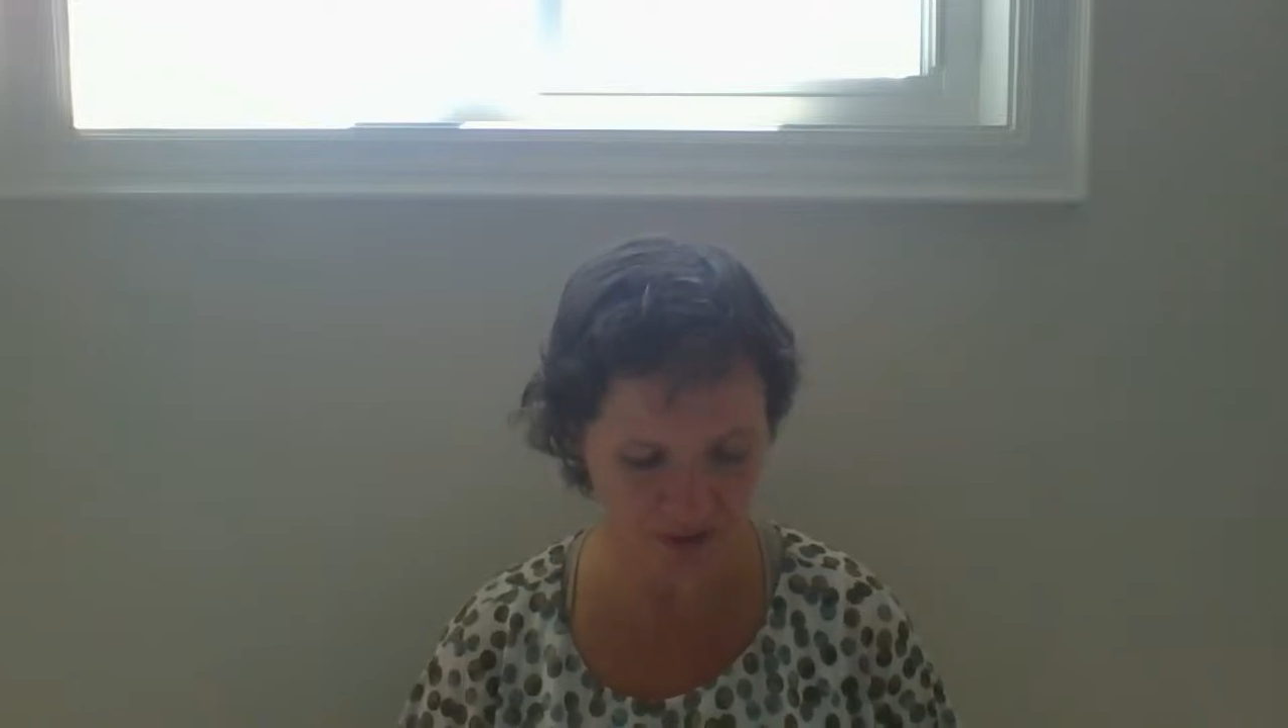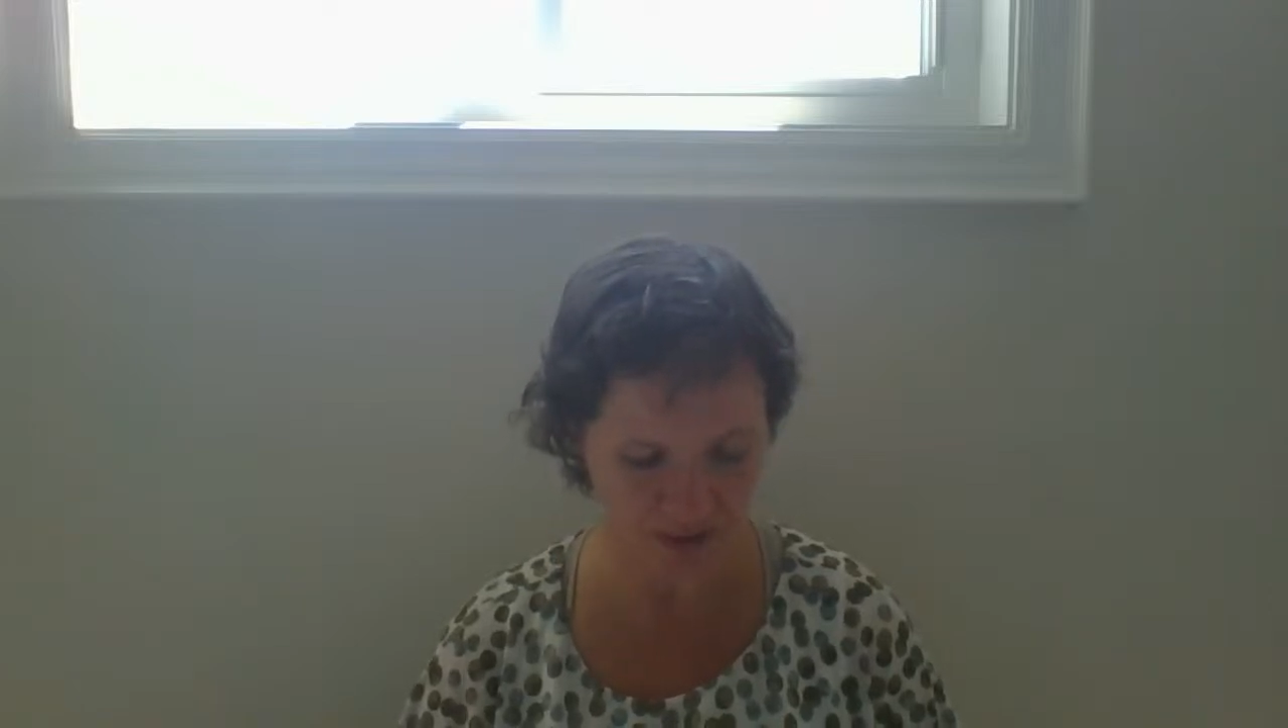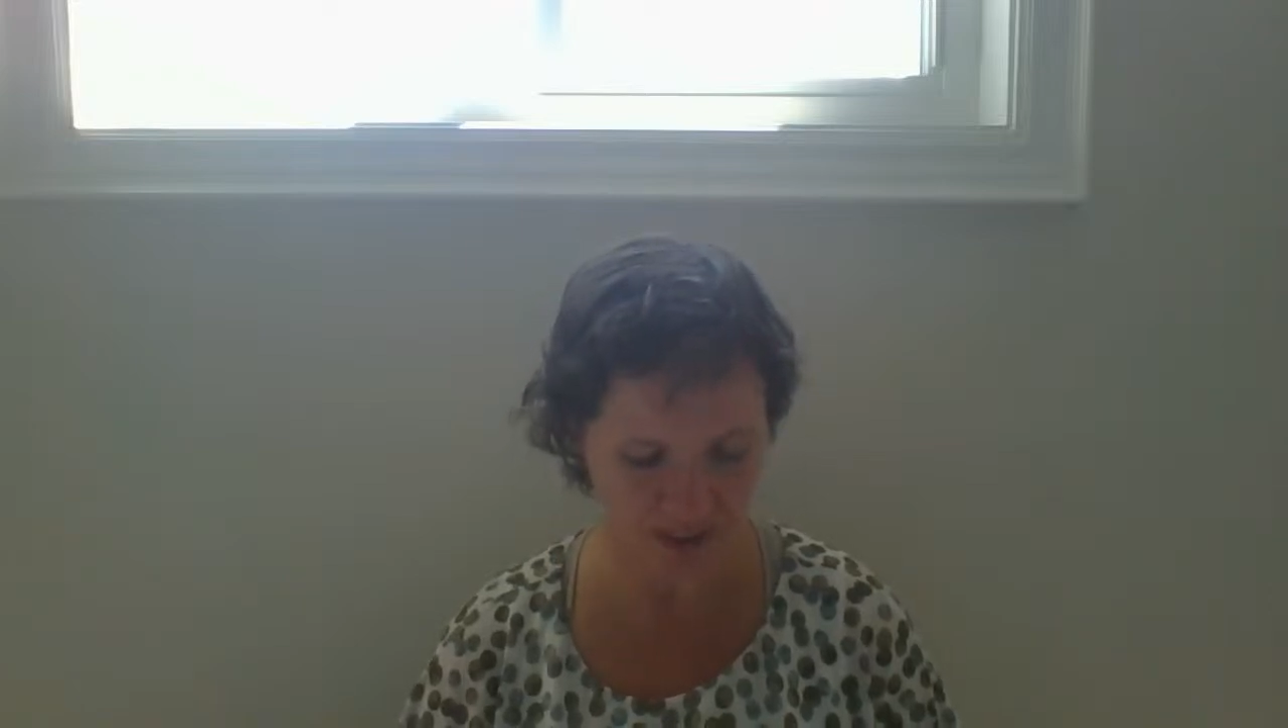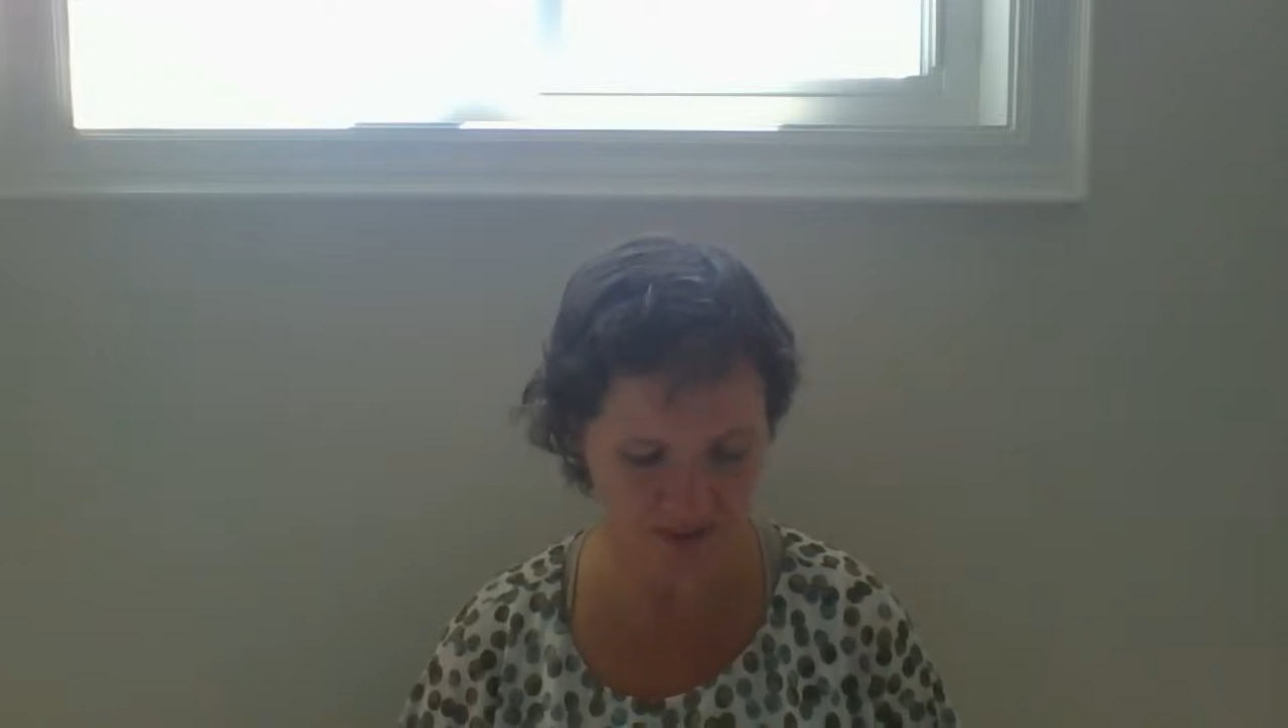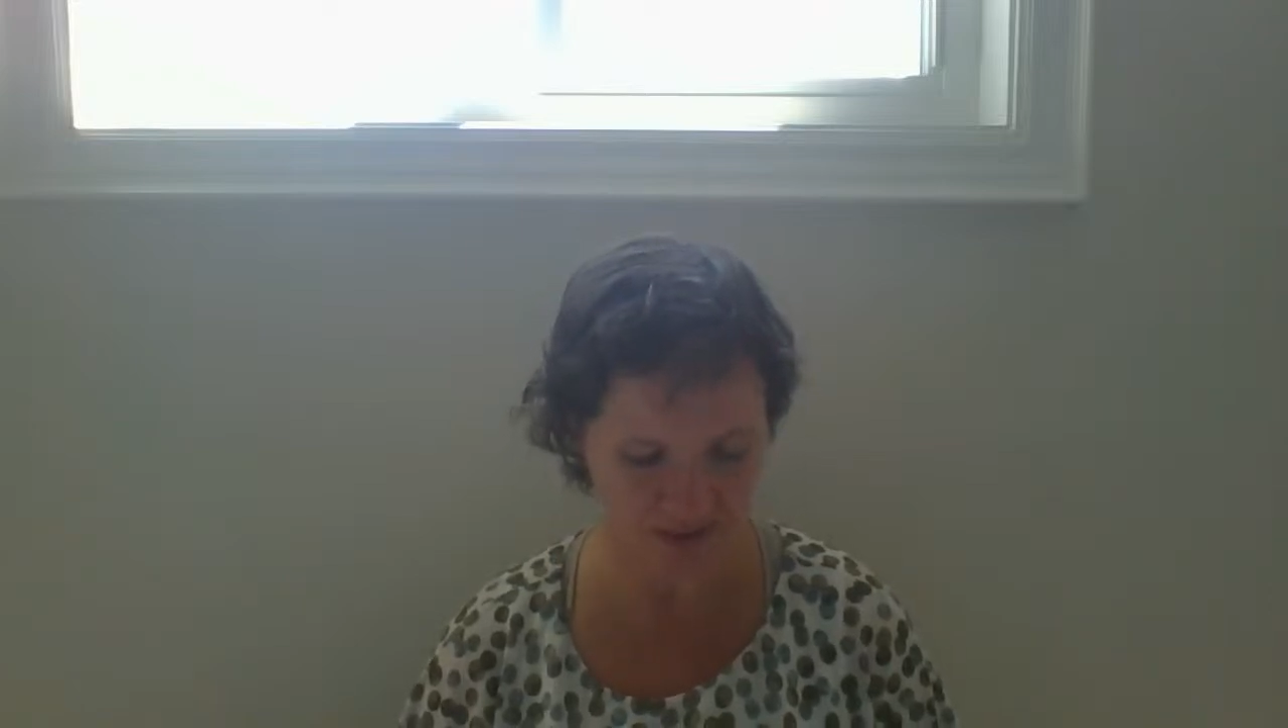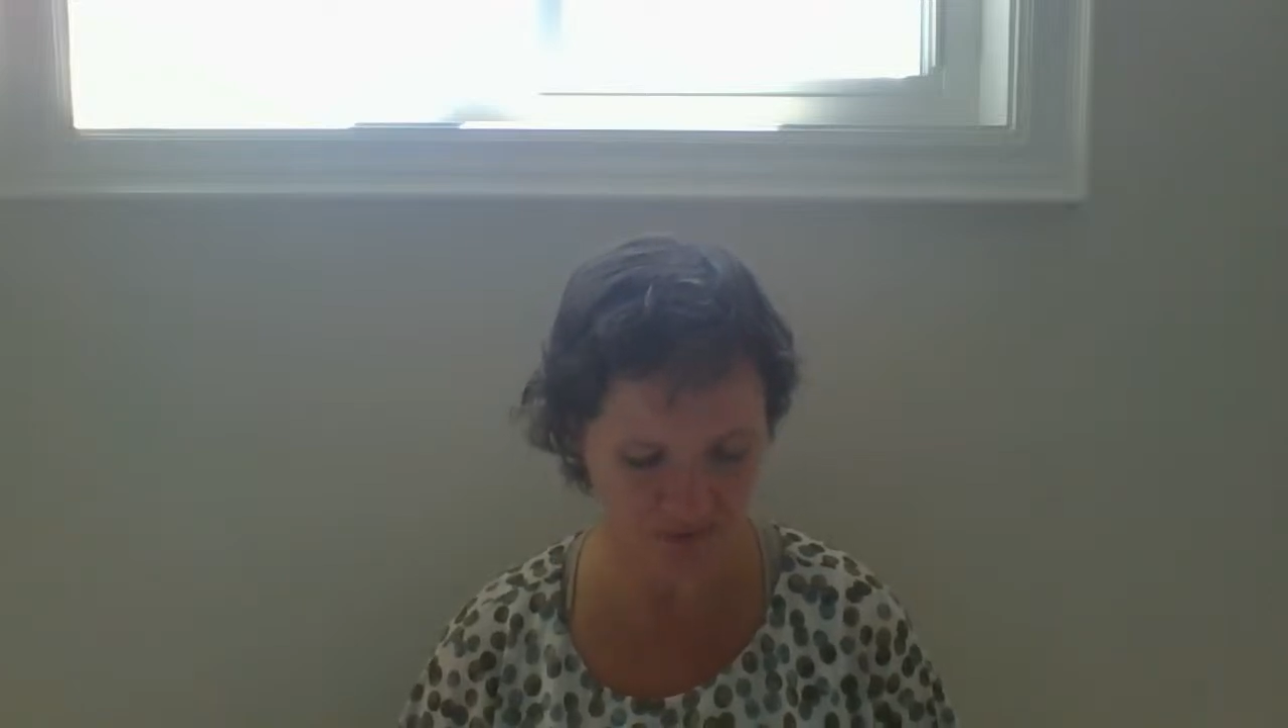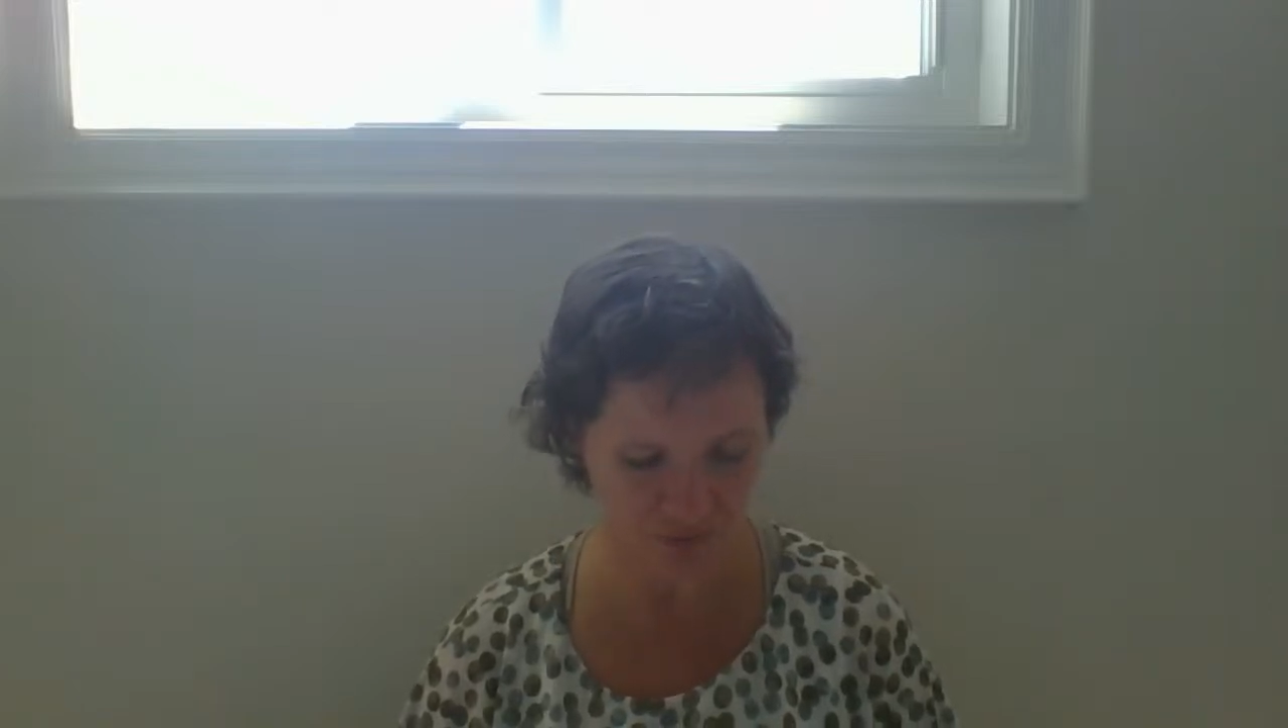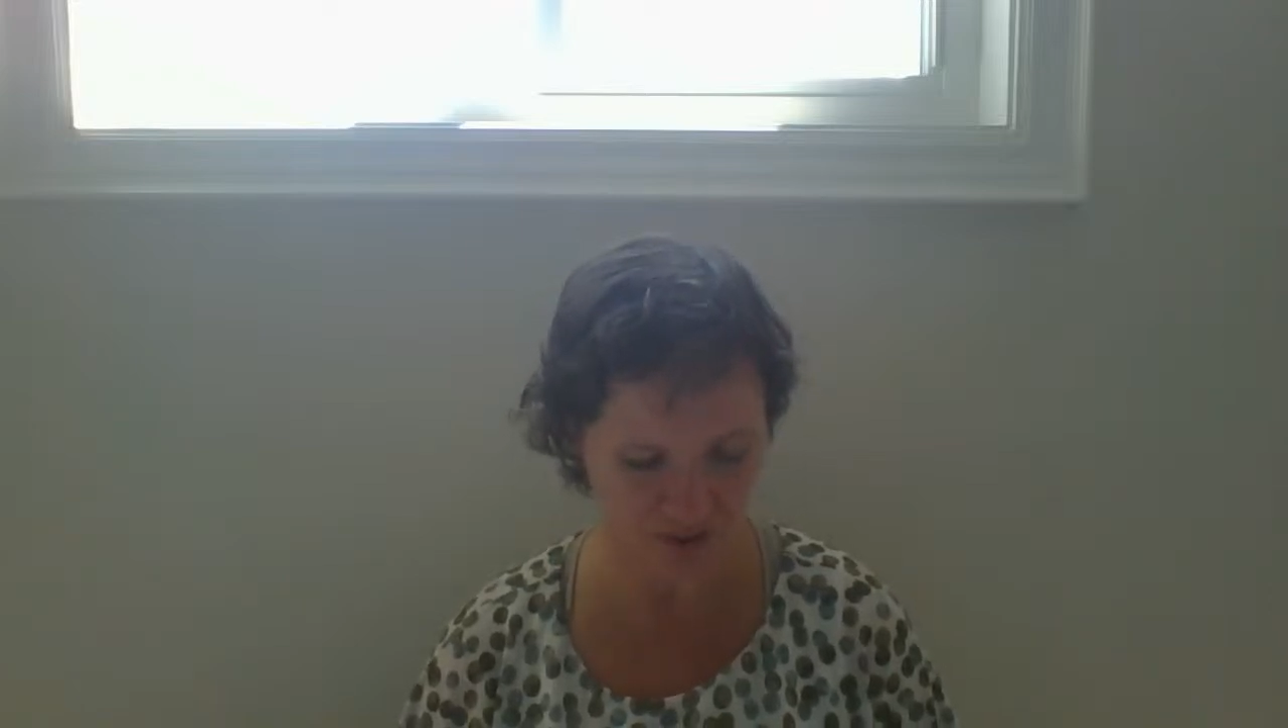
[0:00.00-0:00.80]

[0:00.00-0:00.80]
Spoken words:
nice if we